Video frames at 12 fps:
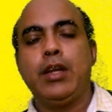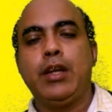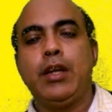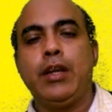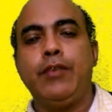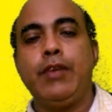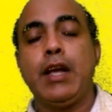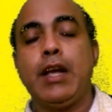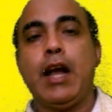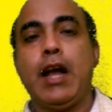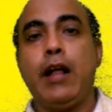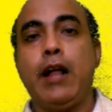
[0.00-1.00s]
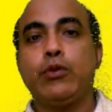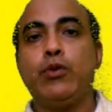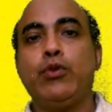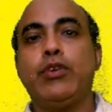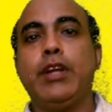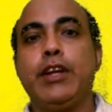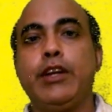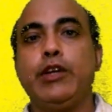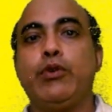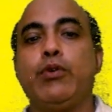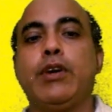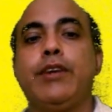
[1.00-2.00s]
We can also take into
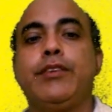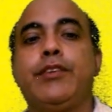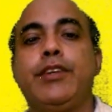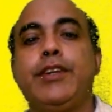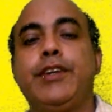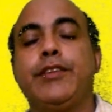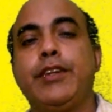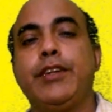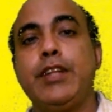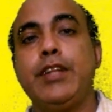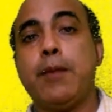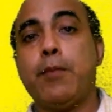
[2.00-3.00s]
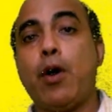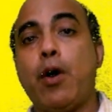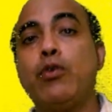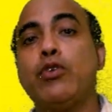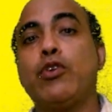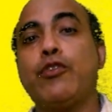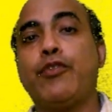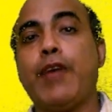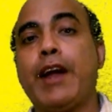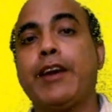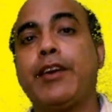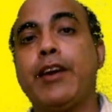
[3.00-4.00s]
consideration the amount of
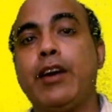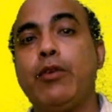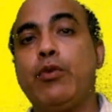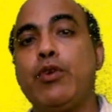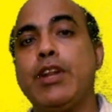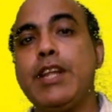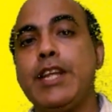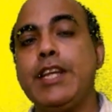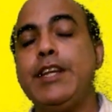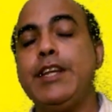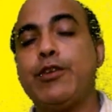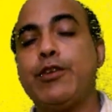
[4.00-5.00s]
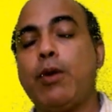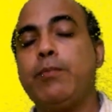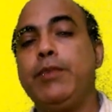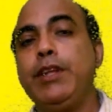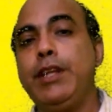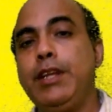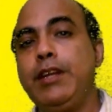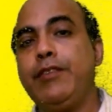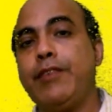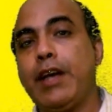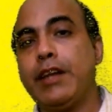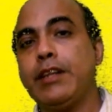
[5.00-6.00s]
factor loading each of the
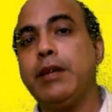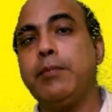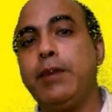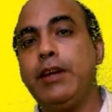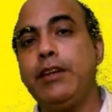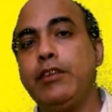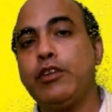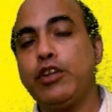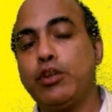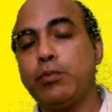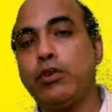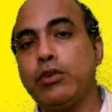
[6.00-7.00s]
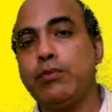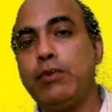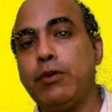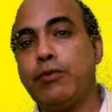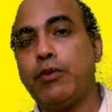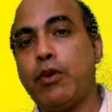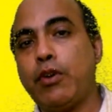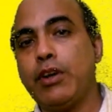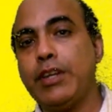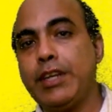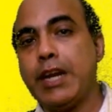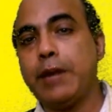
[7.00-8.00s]
variable is responsible for
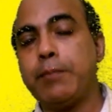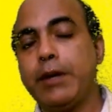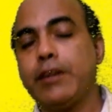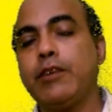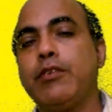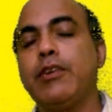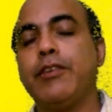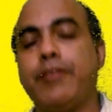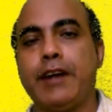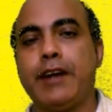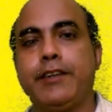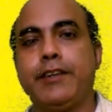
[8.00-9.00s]
in that particular factor.